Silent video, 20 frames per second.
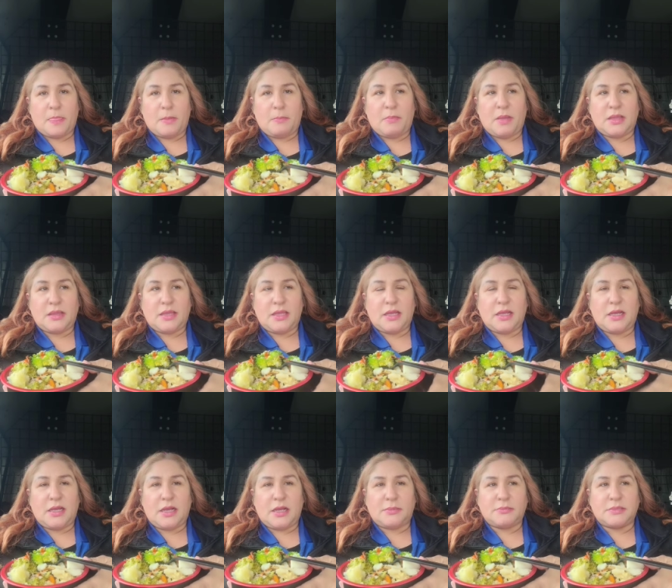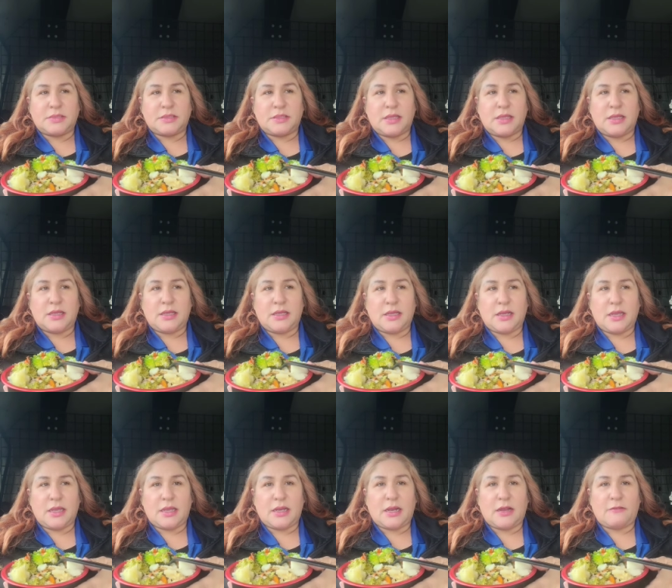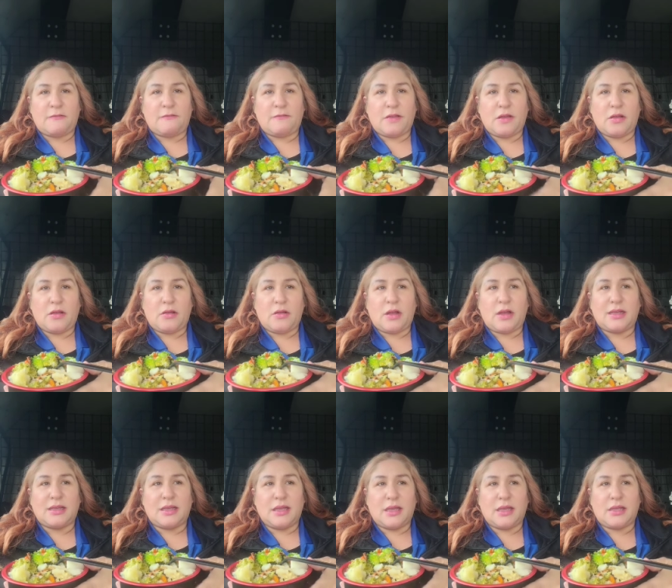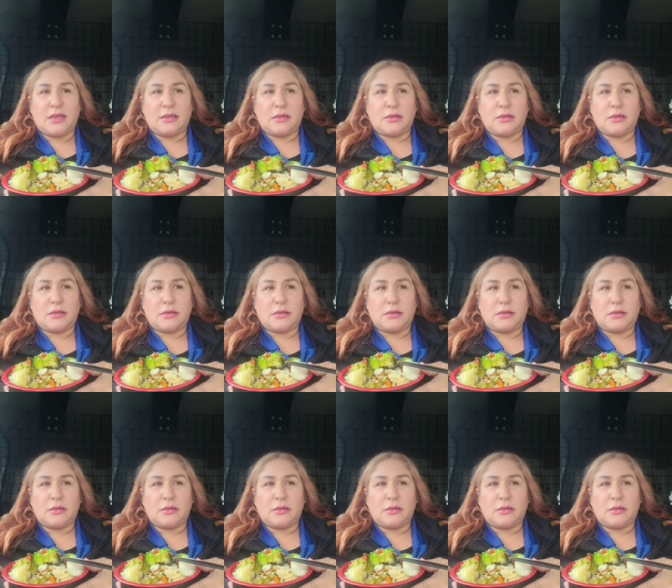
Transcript: Monday comes, and I fell again.